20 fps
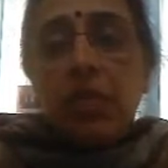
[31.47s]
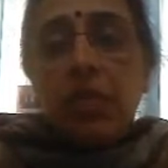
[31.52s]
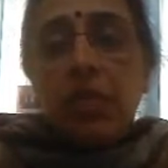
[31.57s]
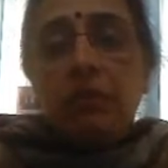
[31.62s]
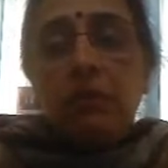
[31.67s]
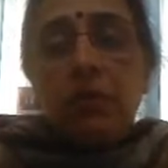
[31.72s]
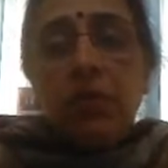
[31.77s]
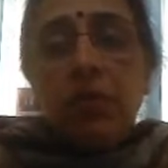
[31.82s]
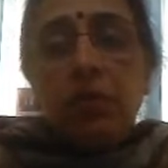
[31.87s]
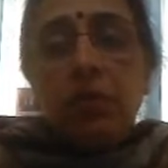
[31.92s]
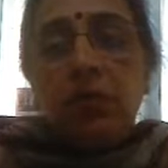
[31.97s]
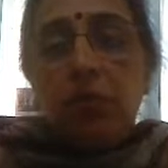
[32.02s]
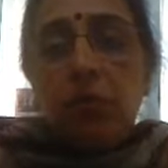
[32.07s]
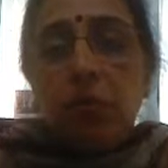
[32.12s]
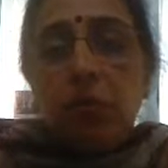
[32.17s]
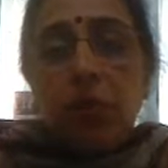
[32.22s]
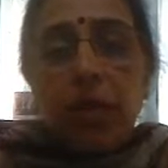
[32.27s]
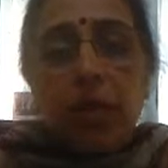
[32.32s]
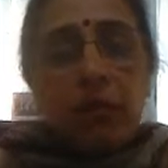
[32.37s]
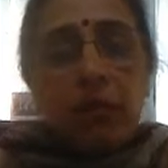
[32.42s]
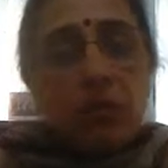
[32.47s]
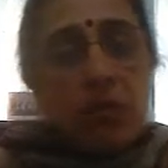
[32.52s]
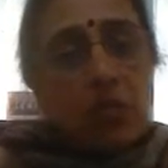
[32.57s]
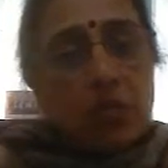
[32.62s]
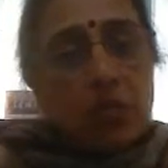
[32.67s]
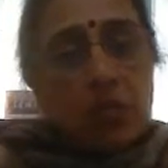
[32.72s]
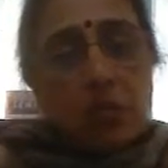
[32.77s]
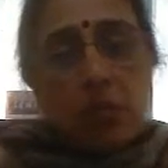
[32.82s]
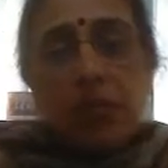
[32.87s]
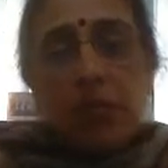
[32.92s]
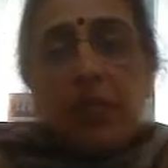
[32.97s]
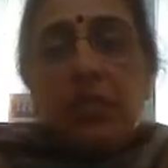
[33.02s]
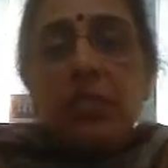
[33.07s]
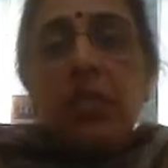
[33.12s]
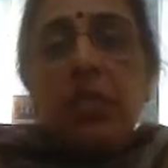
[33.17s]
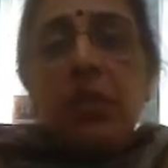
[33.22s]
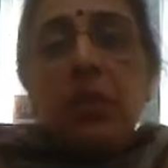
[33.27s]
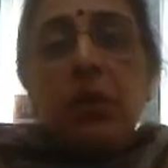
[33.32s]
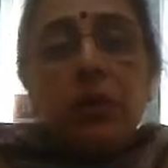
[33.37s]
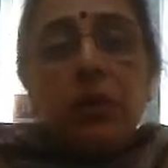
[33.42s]
And we could go ahead with the simplex
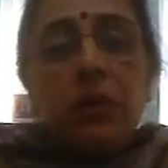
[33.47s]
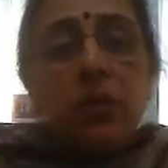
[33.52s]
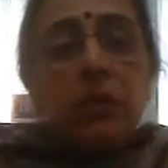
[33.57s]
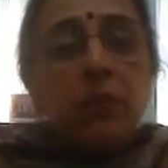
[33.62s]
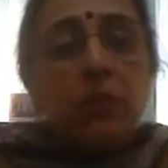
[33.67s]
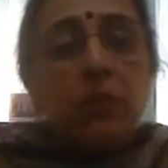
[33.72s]
algorithm.